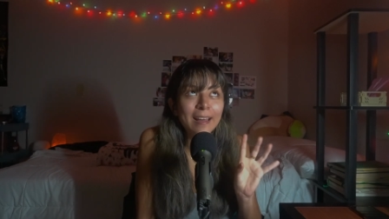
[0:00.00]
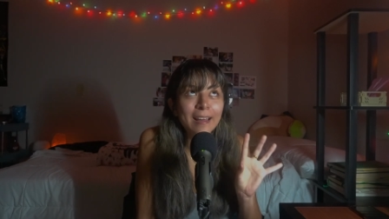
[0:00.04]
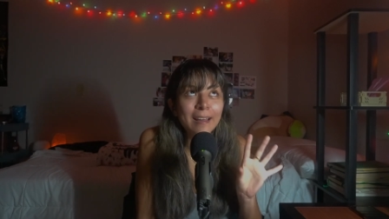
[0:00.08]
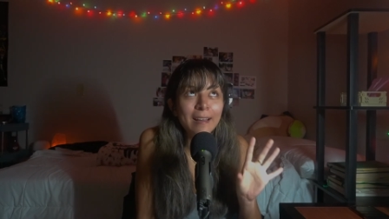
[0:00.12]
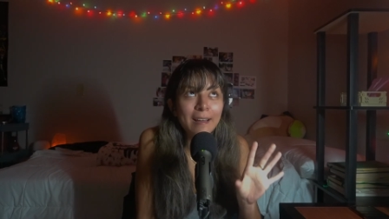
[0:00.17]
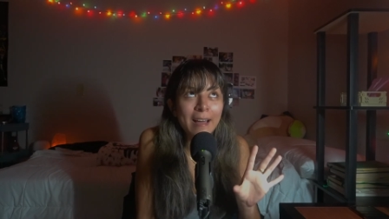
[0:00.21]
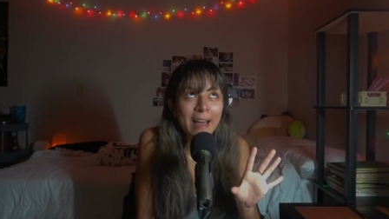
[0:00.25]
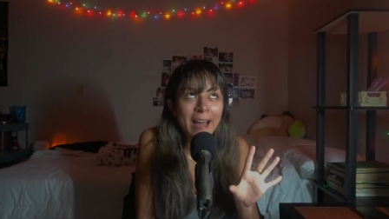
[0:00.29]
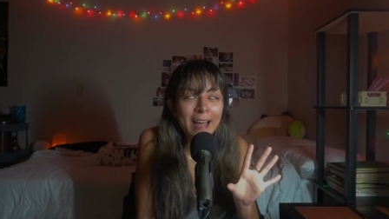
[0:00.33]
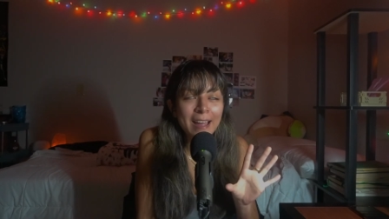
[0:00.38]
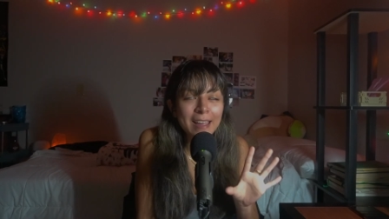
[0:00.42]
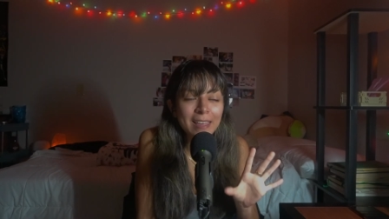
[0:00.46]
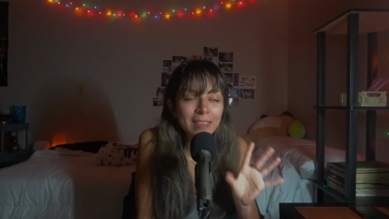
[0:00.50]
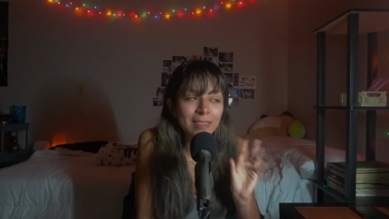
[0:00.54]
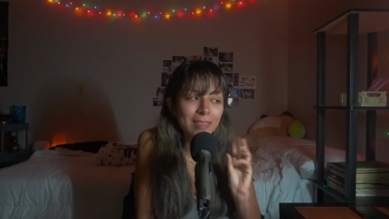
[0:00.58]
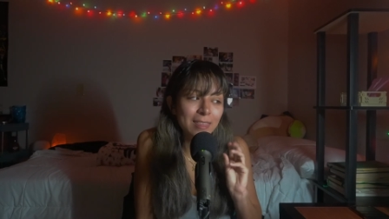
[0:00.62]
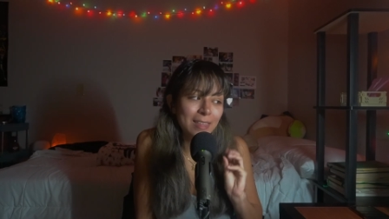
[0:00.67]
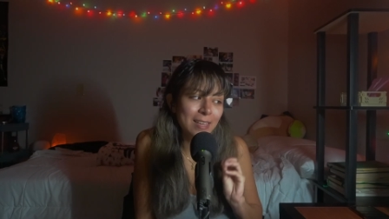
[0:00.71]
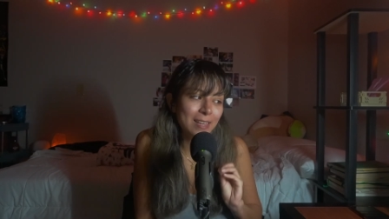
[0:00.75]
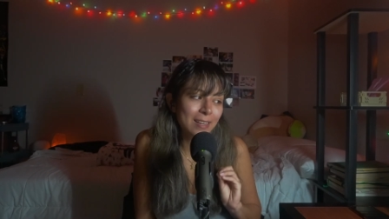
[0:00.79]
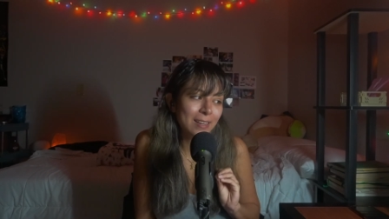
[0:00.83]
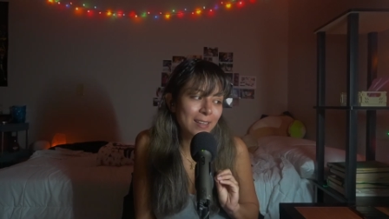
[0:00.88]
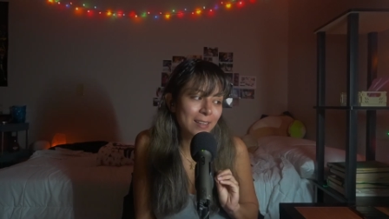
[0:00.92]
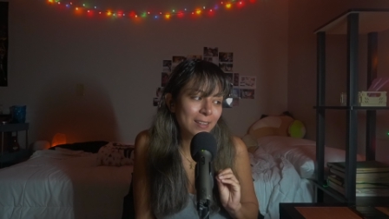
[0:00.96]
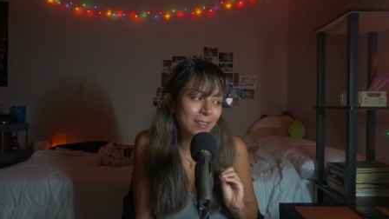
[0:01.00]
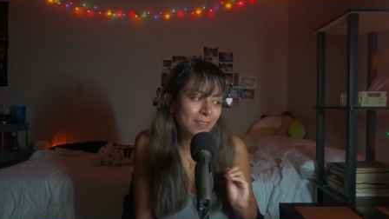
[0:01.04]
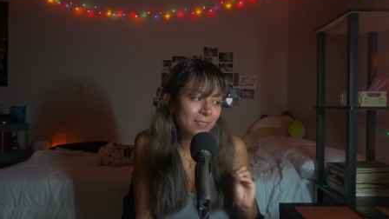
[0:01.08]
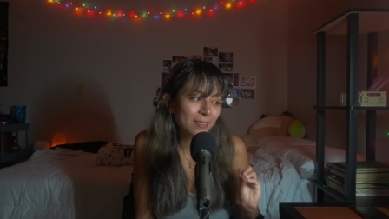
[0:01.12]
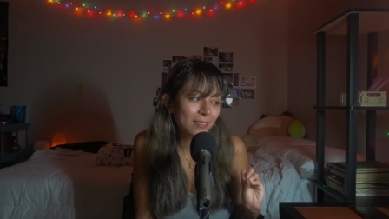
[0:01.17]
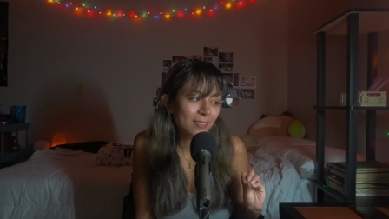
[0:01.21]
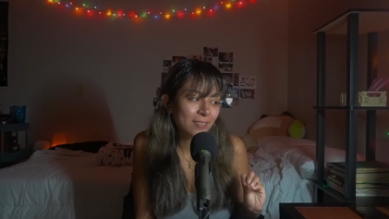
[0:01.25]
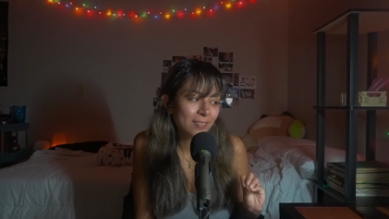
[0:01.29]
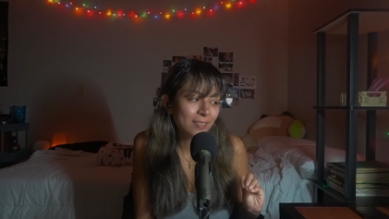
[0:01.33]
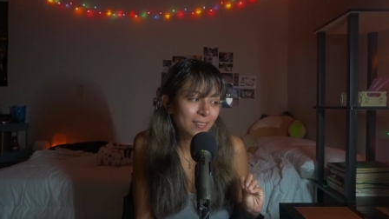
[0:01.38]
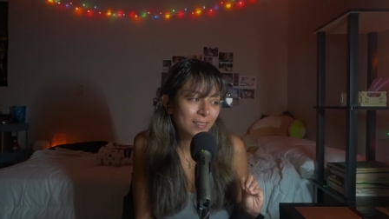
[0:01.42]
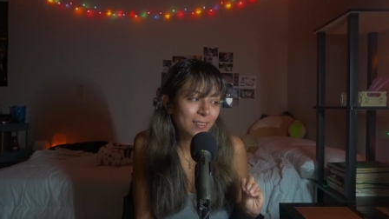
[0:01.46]
I think
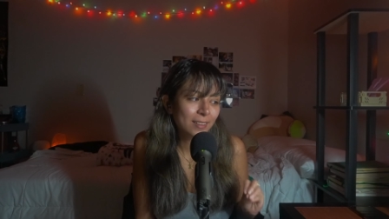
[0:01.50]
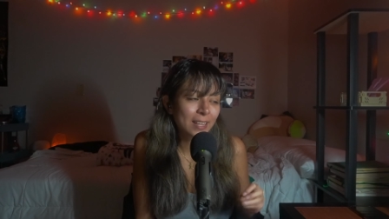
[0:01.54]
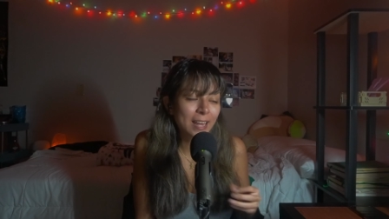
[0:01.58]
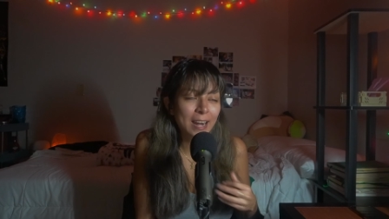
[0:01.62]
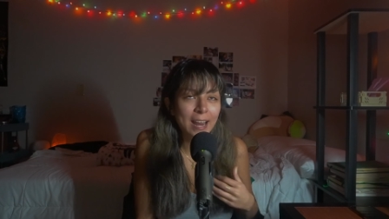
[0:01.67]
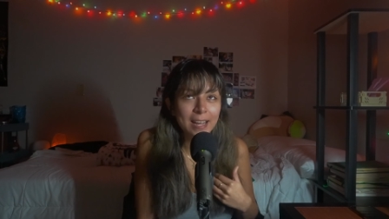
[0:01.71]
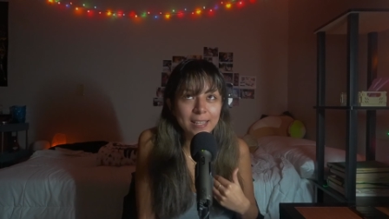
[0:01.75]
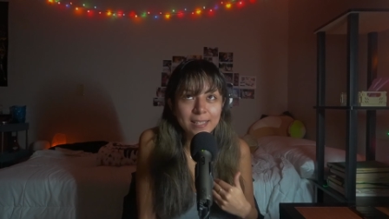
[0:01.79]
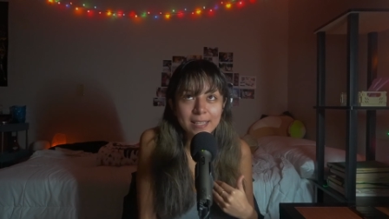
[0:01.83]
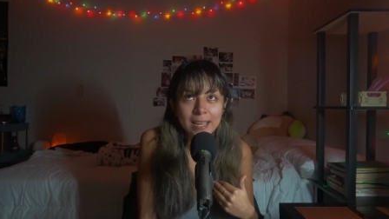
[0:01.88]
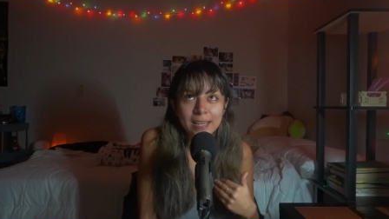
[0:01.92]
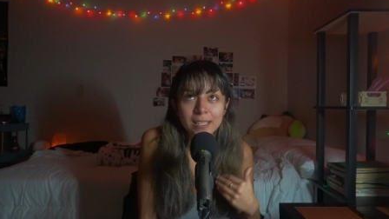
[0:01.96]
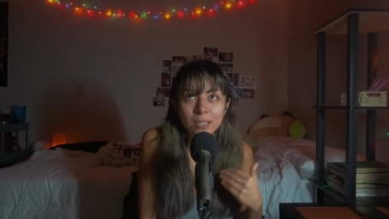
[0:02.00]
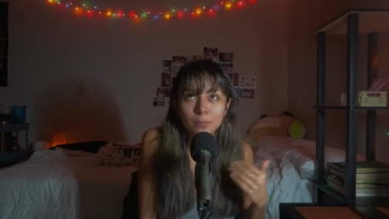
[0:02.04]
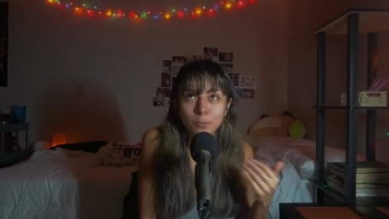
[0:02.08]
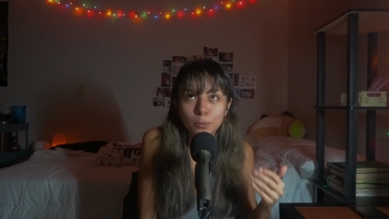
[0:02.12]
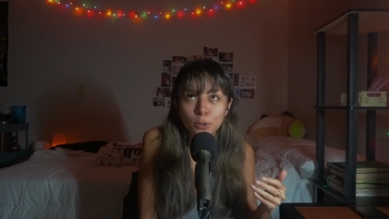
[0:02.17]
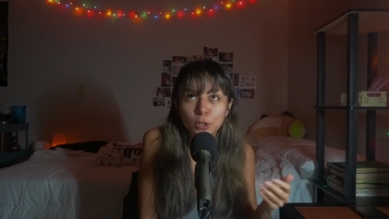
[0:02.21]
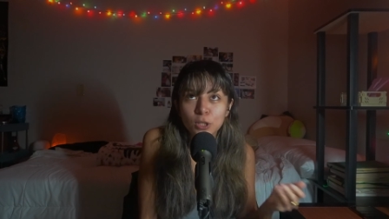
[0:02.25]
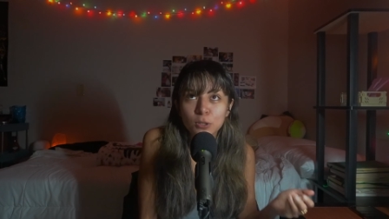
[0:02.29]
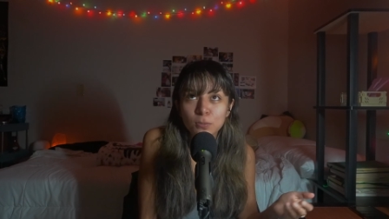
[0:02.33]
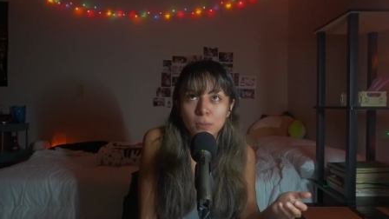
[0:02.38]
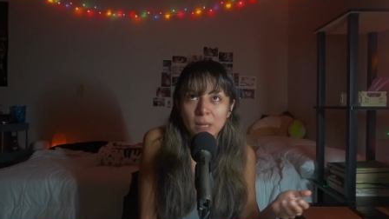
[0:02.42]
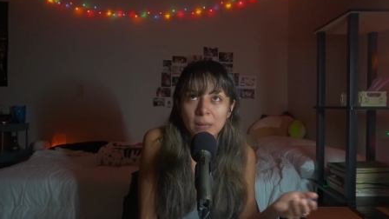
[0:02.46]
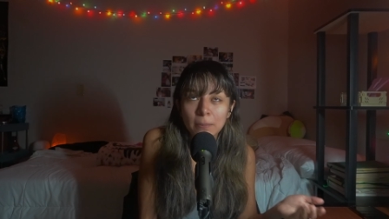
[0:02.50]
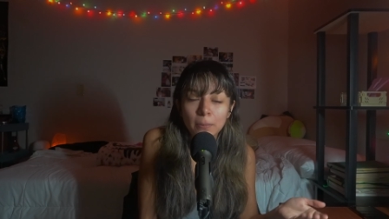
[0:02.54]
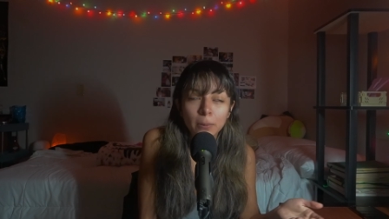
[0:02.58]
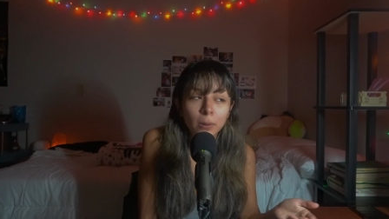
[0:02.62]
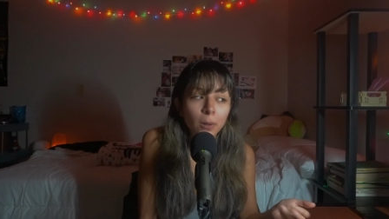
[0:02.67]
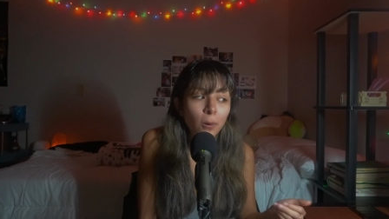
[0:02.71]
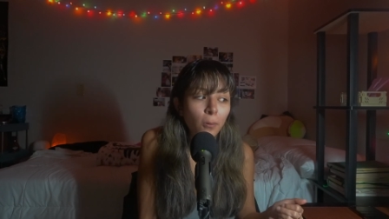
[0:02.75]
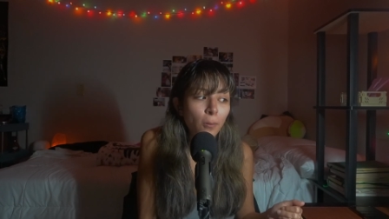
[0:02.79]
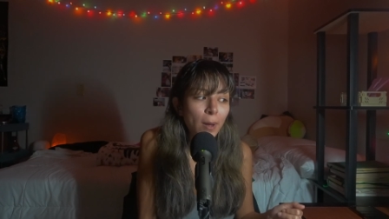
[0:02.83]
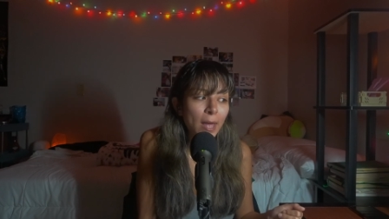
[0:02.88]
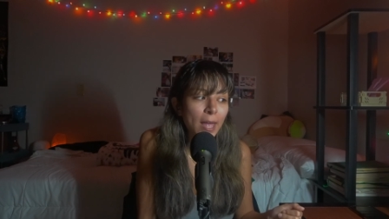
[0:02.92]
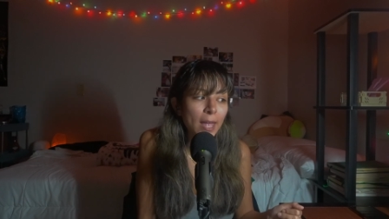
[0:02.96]
that I tend to push people
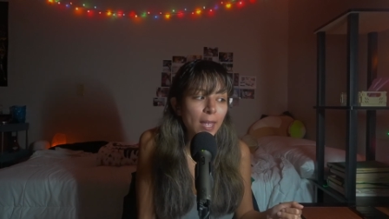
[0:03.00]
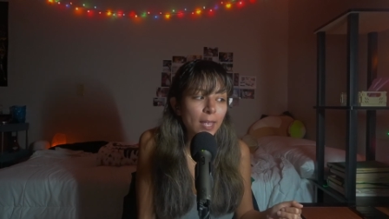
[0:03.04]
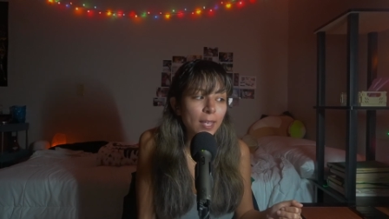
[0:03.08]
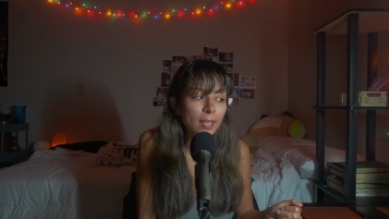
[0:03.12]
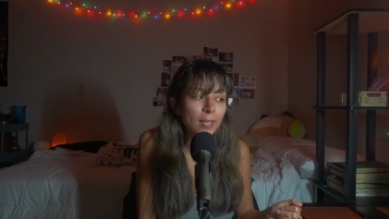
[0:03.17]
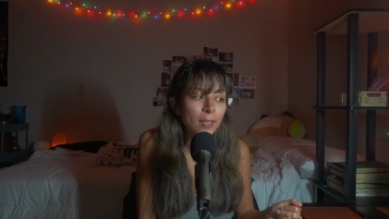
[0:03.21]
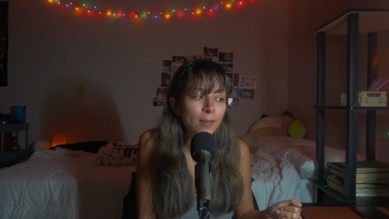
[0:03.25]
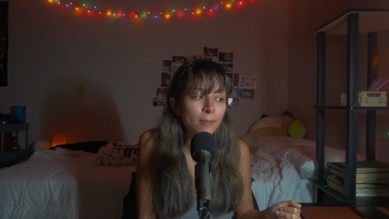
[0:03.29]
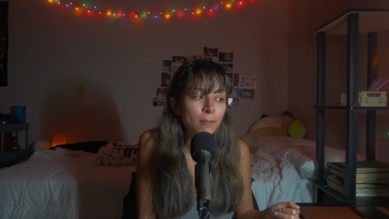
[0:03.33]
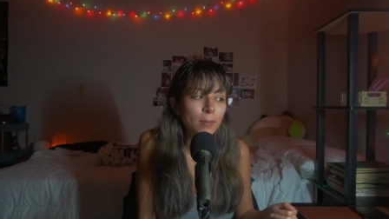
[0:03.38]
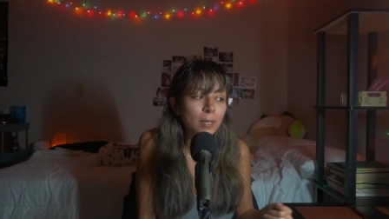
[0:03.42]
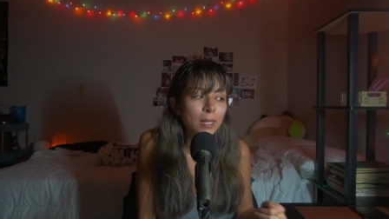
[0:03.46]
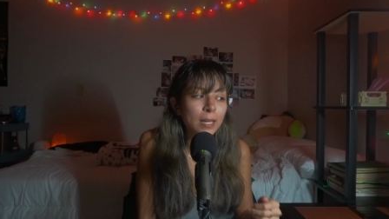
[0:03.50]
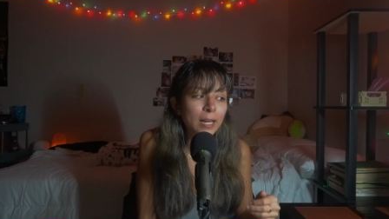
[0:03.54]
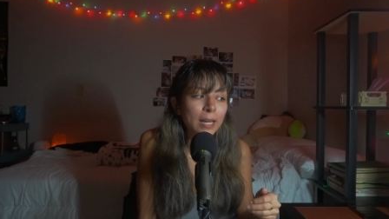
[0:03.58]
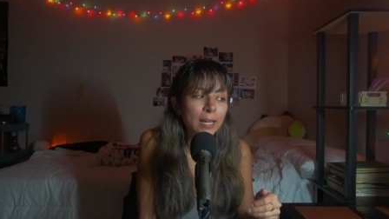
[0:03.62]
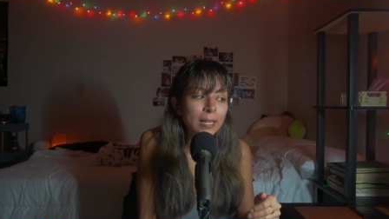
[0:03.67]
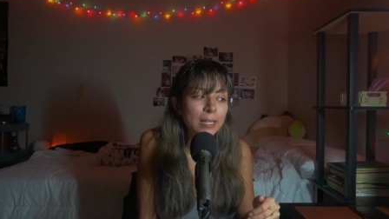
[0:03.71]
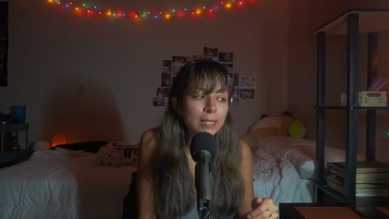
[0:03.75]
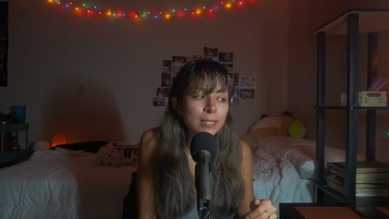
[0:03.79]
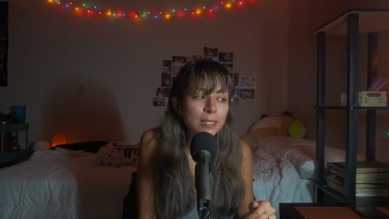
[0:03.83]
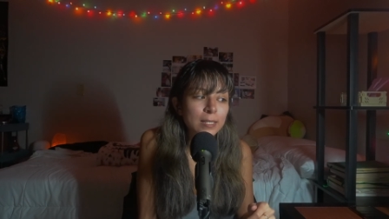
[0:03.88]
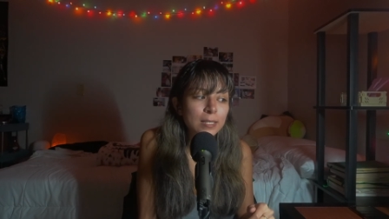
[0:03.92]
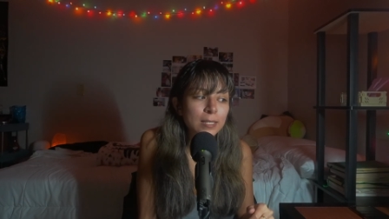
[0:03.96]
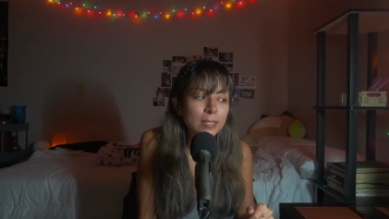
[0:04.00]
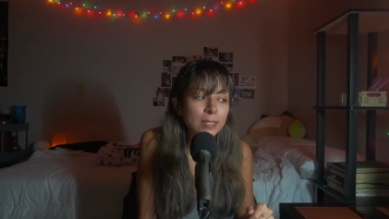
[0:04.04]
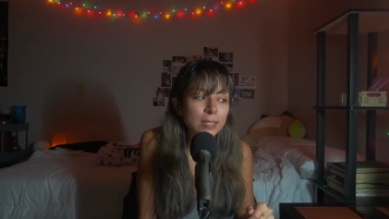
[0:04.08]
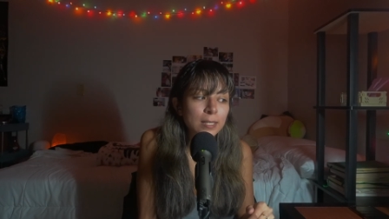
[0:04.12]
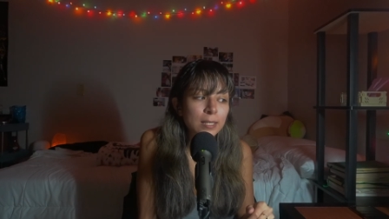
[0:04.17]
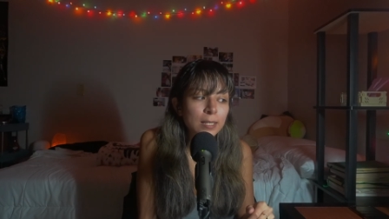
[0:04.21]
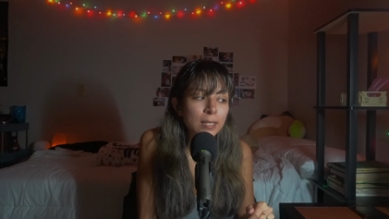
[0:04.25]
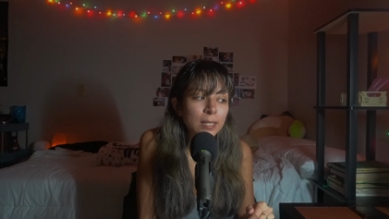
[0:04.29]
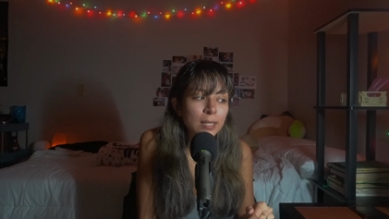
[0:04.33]
away because